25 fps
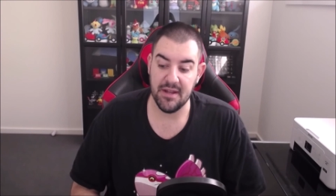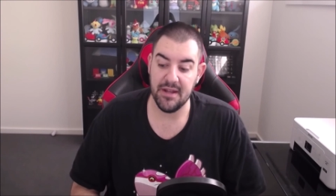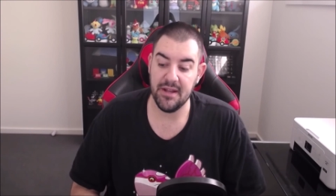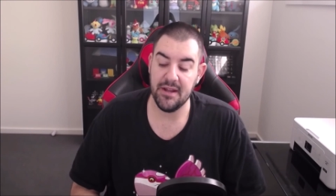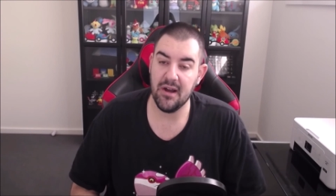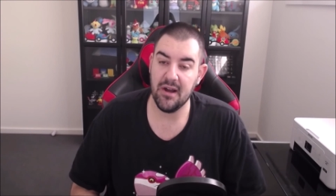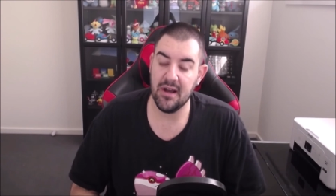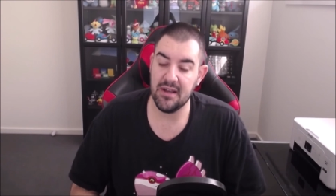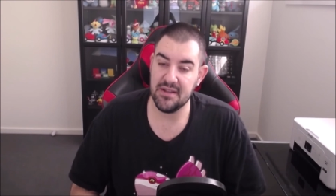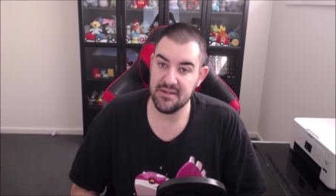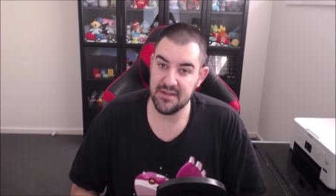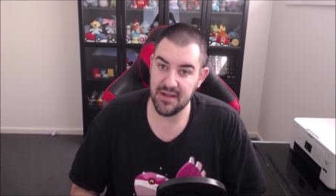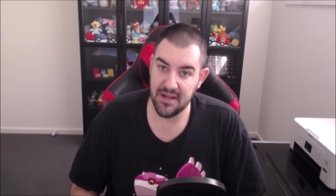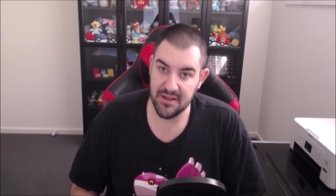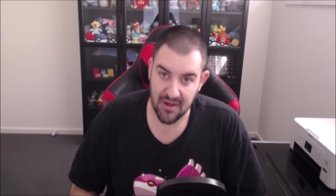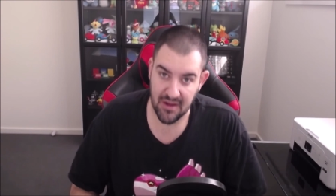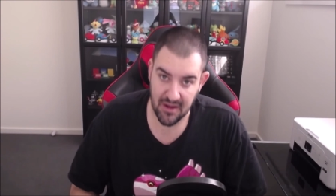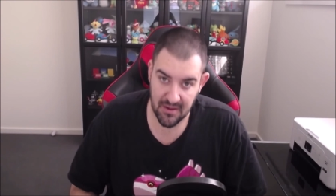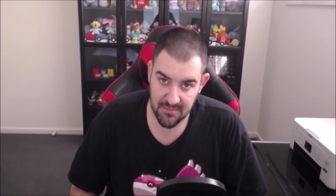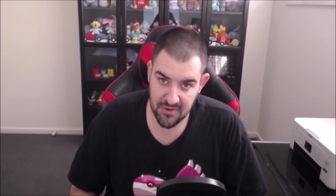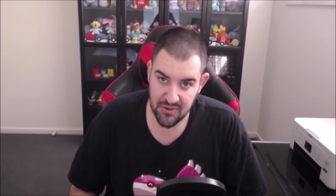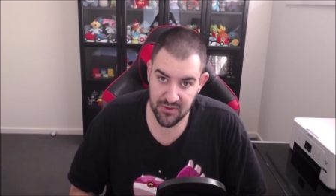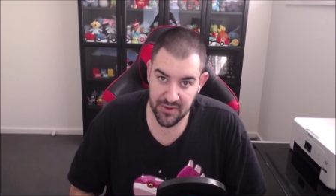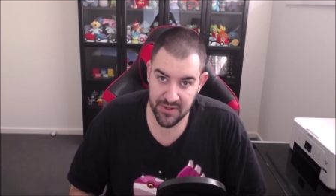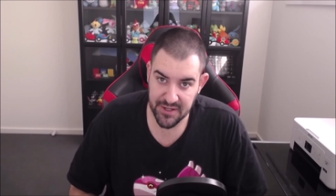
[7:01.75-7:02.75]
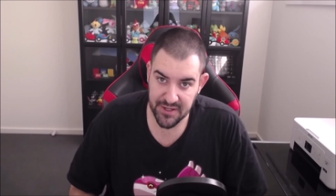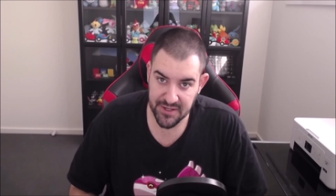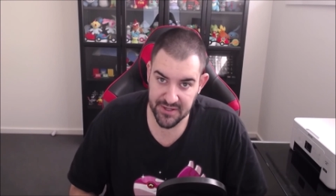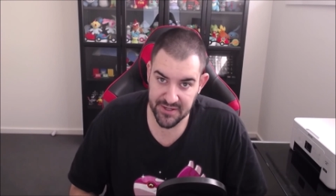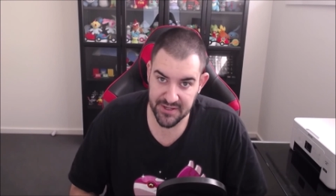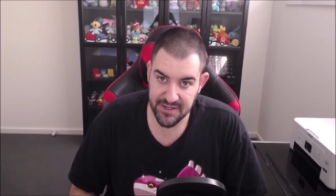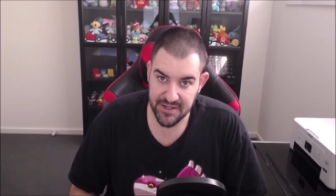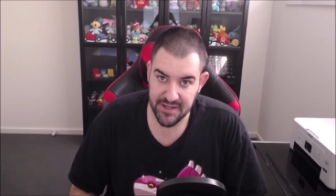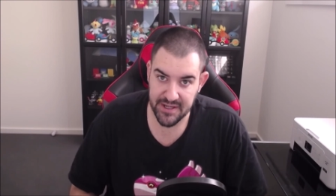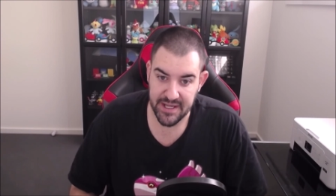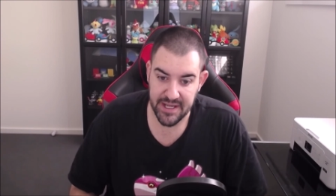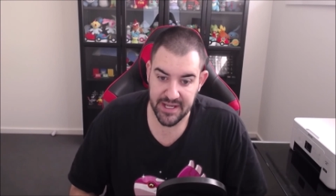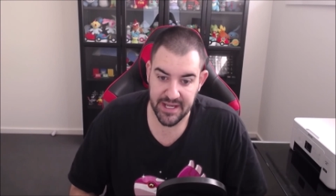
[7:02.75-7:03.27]
guys know that I'm doing
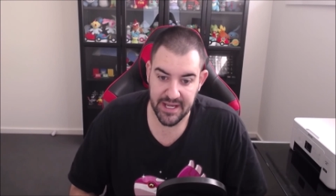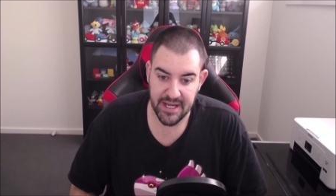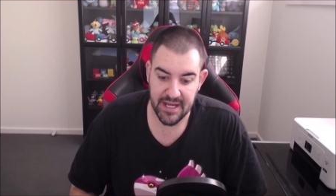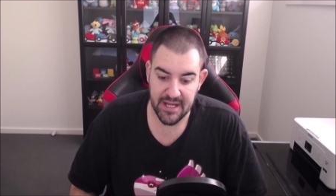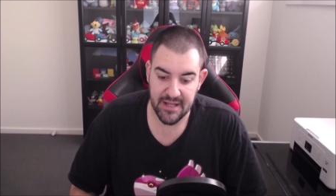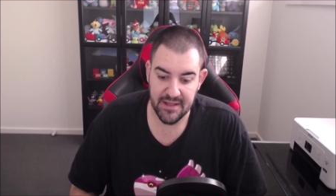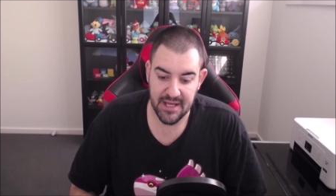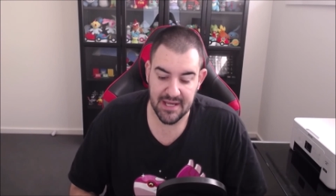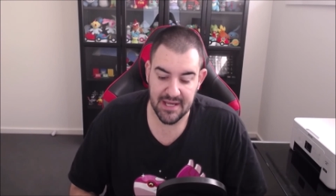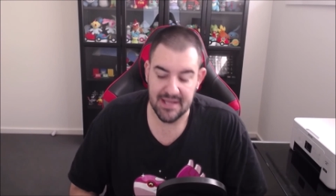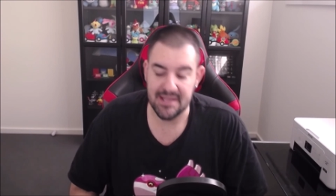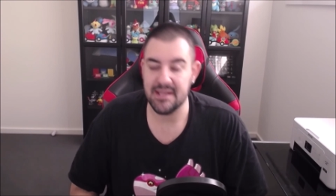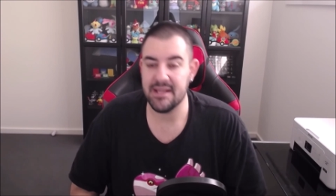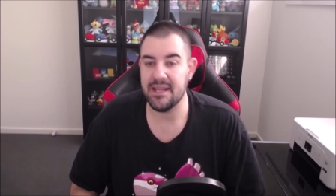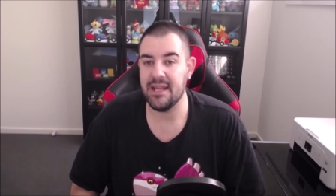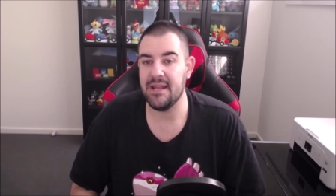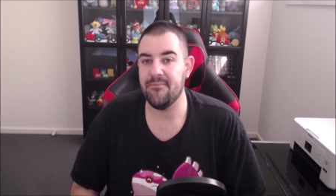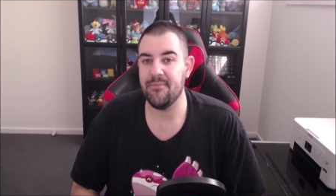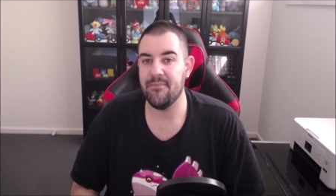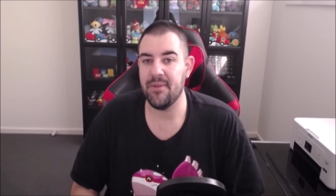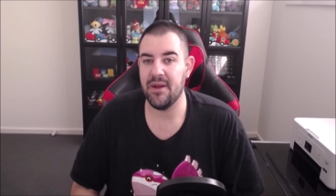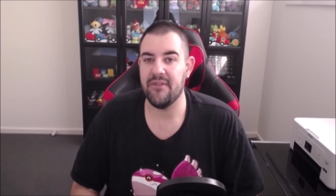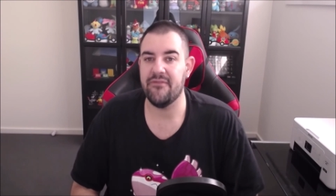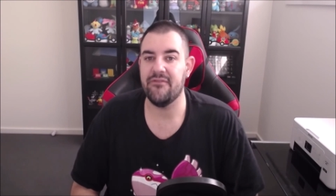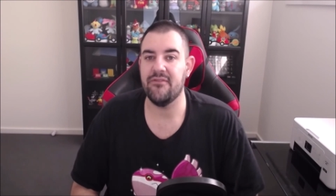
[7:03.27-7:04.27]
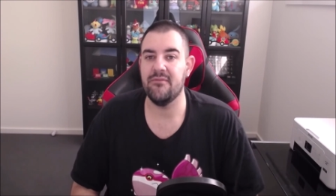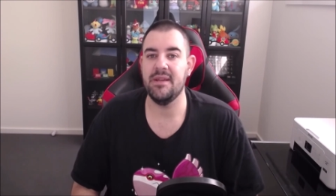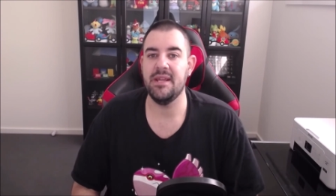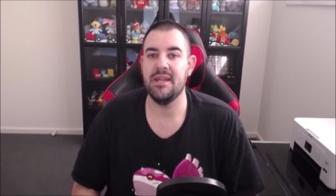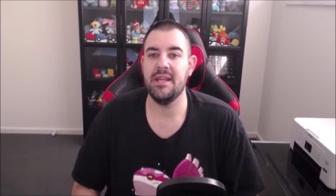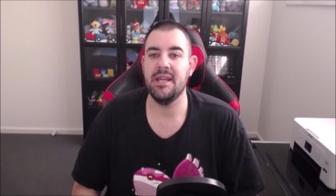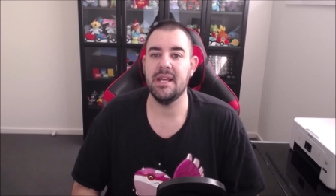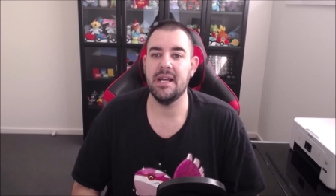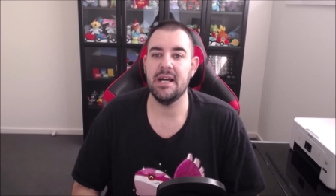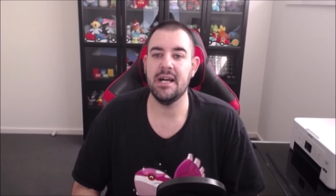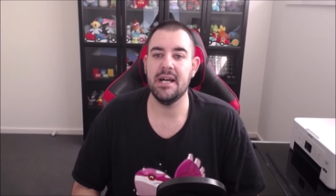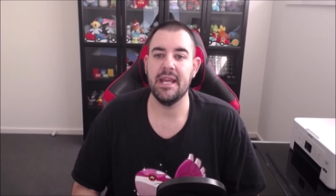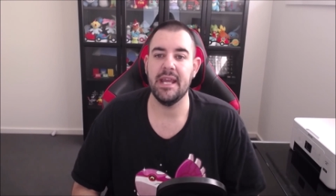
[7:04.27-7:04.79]
good and things are getting better from
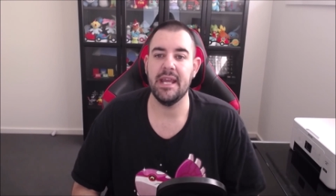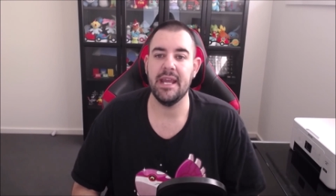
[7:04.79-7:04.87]
here.